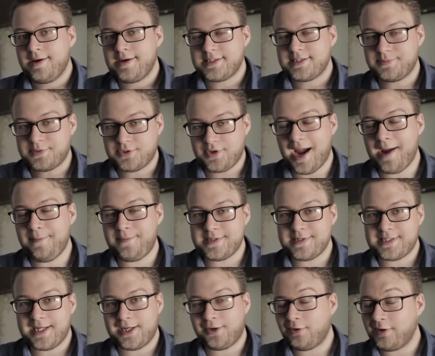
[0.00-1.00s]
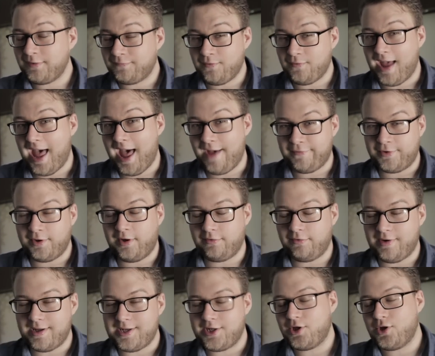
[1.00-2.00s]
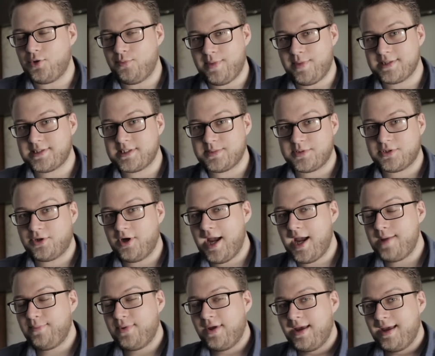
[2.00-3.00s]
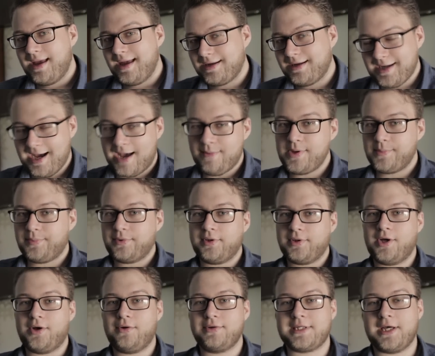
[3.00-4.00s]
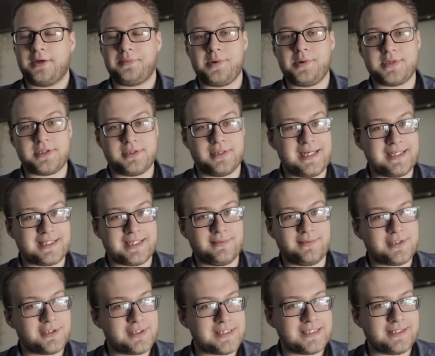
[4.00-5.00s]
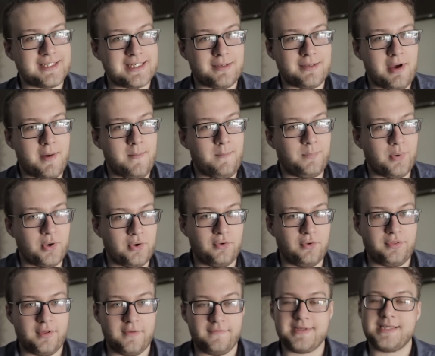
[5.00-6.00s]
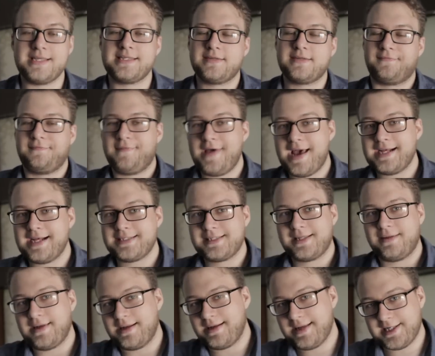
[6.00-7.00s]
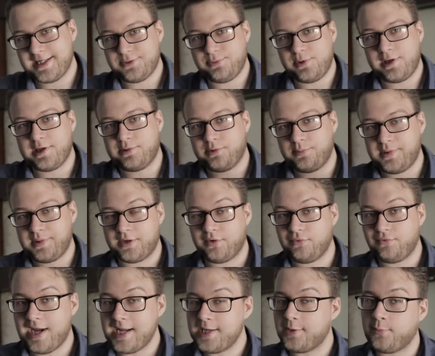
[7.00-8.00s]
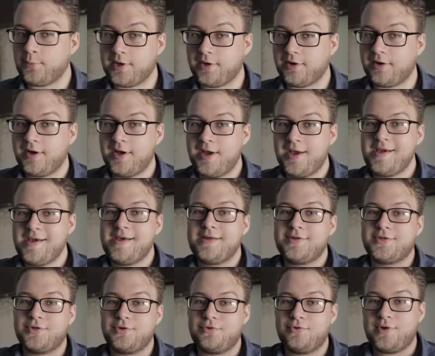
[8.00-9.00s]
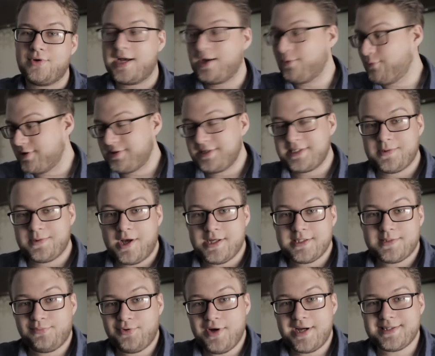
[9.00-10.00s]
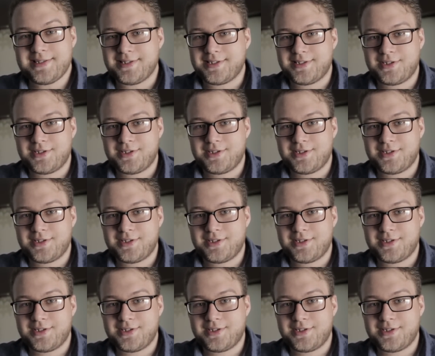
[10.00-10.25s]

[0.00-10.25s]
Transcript: Subscribe to this channel if you haven't already. You must subscribe and comment below. Tell me what you liked and what you didn't like about both of these effects. Then next week I will pick a random winner to uh, win these awesome prizes.